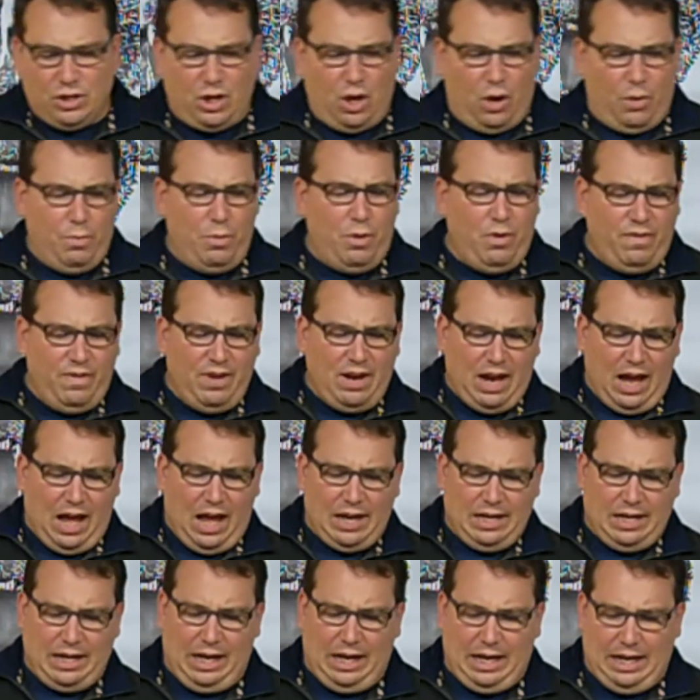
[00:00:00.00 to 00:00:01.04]
So moving
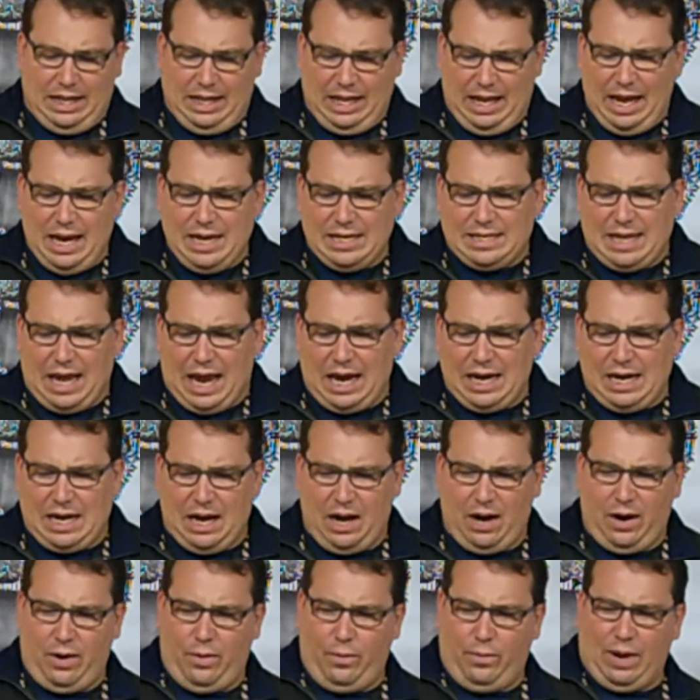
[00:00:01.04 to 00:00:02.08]
on to, into the inside
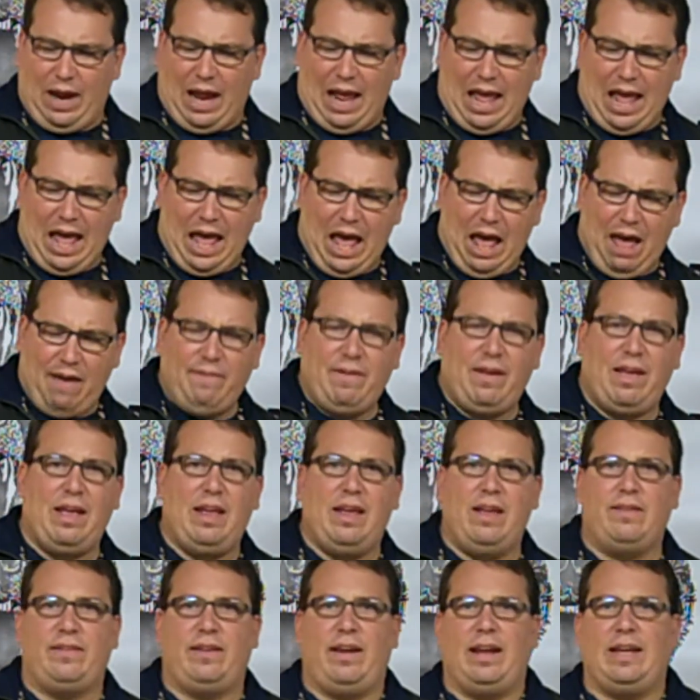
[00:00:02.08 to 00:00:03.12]
here, what I have
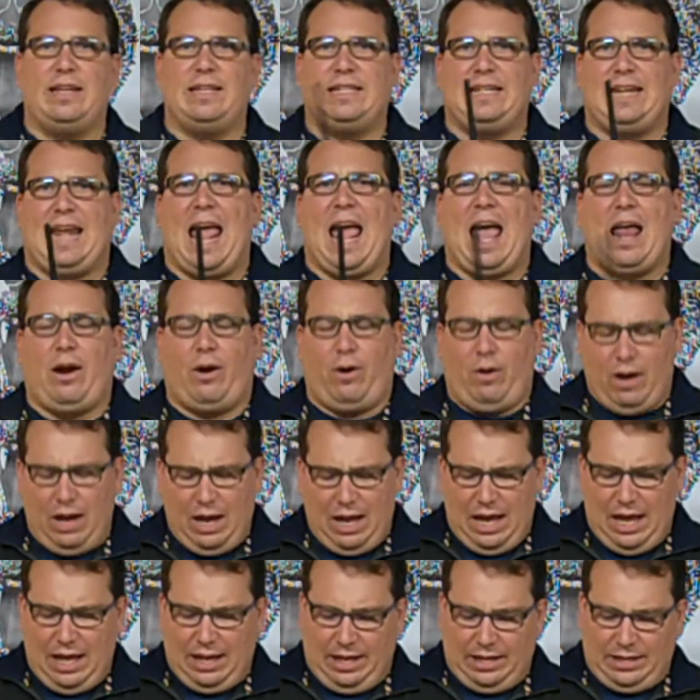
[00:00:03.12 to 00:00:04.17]
is a scanner.
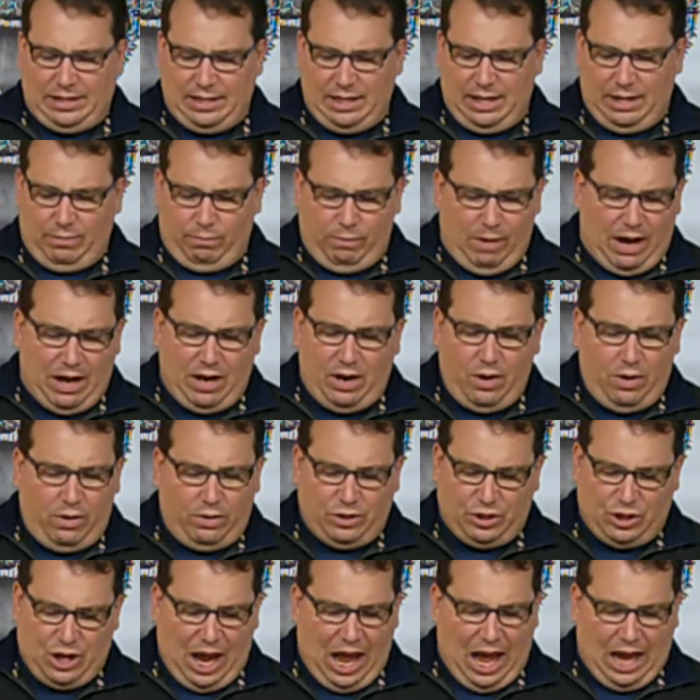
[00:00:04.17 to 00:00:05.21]
This is a
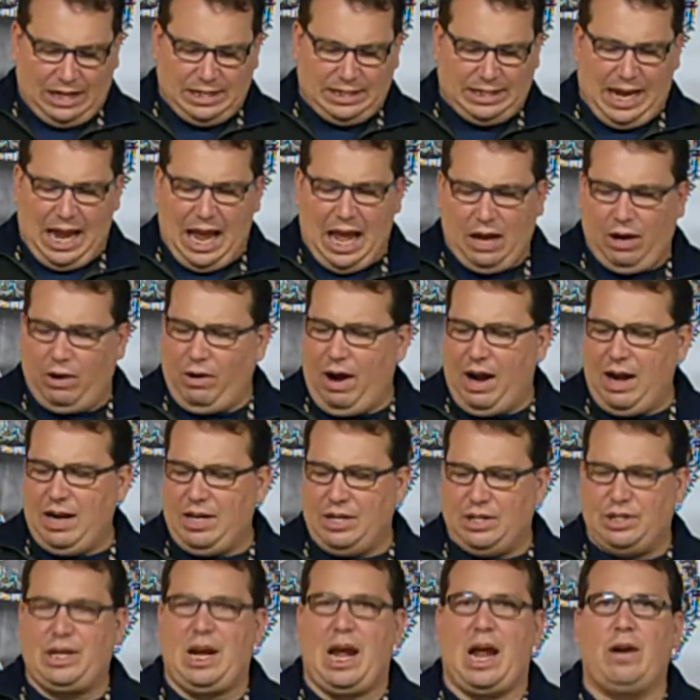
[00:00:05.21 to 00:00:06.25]
Radio Shack scanner.
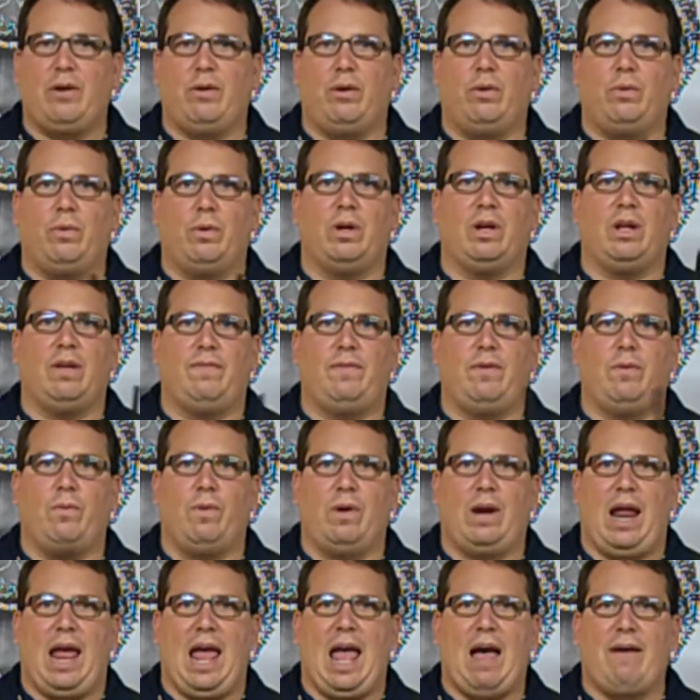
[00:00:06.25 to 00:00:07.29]
Any scanner will work if you
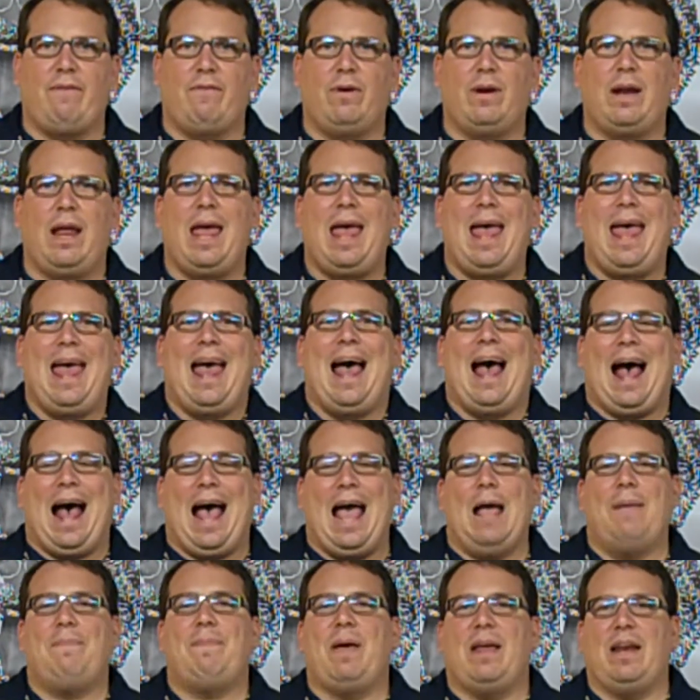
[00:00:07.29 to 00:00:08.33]
want to have one.
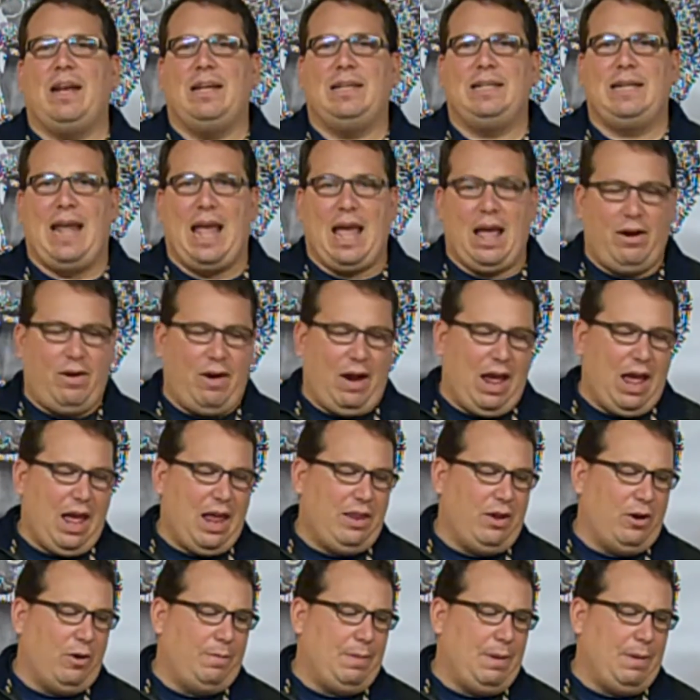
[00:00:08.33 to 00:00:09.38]
I am not a scanner
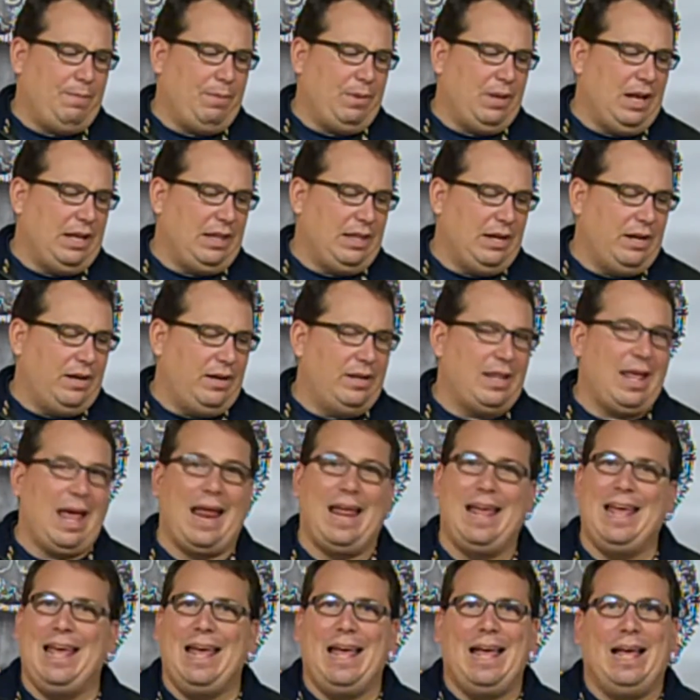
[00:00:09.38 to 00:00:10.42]
head. There are people out there
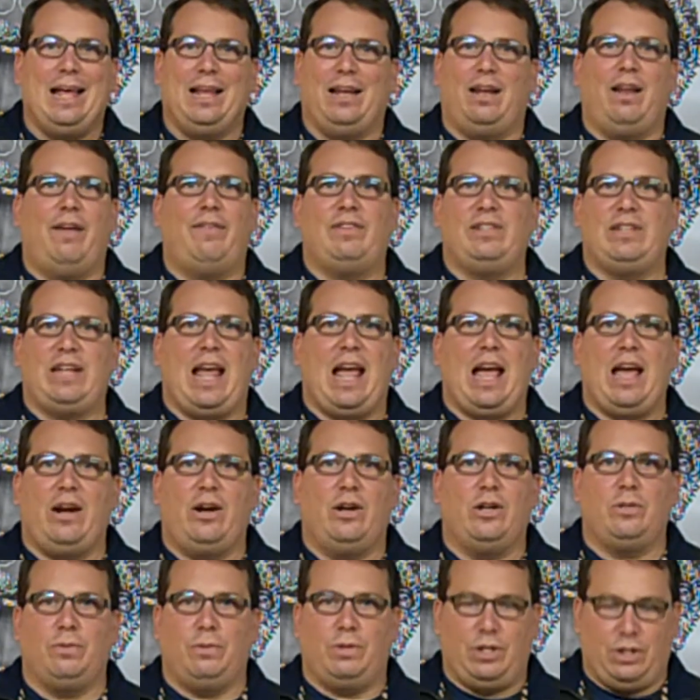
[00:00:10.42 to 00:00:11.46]
that love
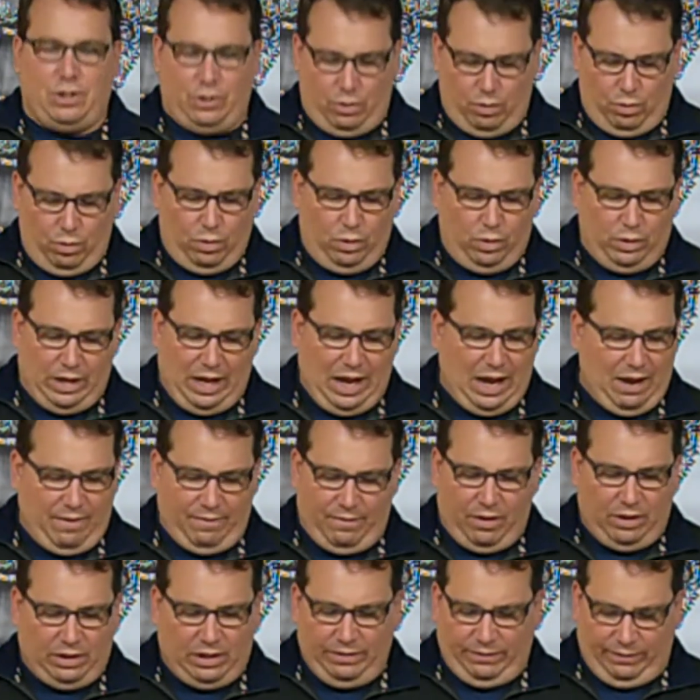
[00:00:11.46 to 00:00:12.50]
scanners, which is cool. They
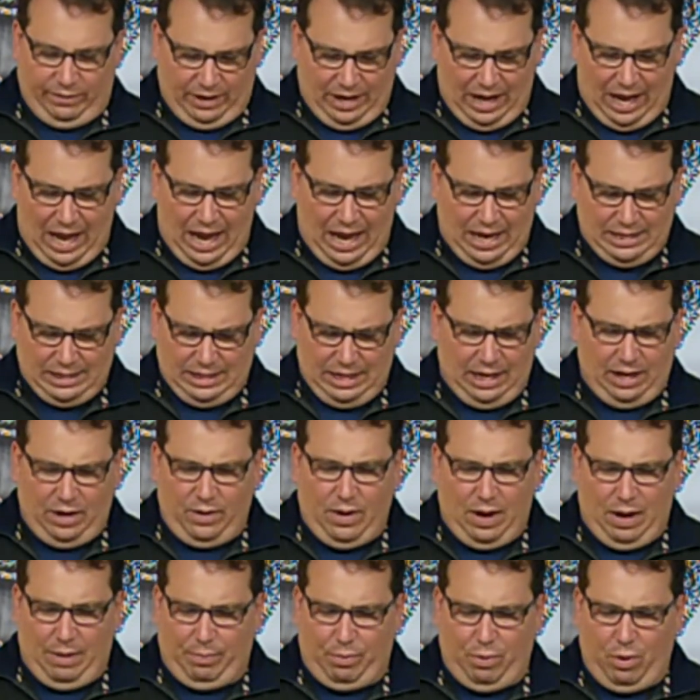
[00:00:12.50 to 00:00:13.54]
have all different kinds, and they
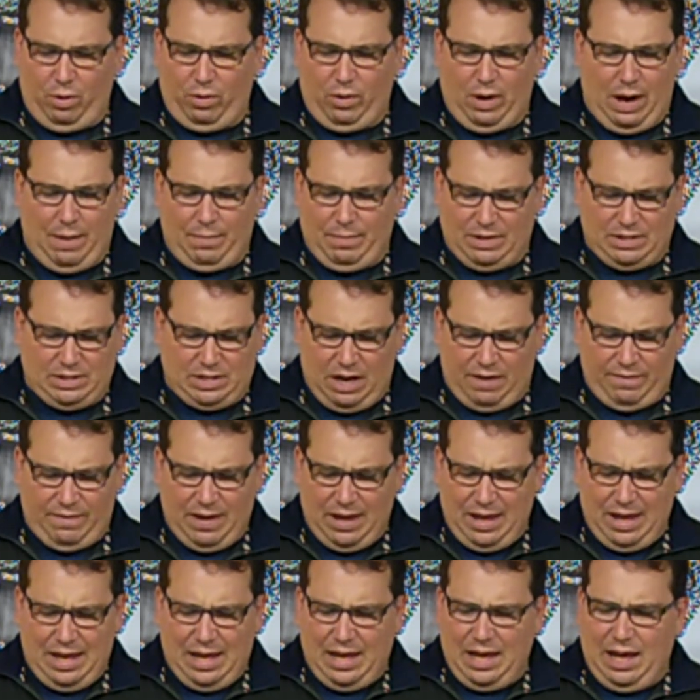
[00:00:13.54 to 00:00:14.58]
know how to program this
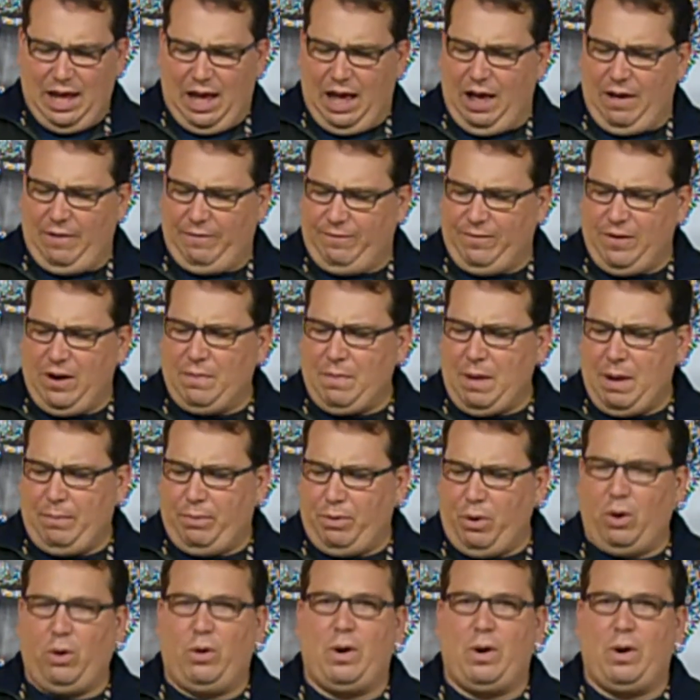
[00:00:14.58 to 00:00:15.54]
stuff. a friend of mine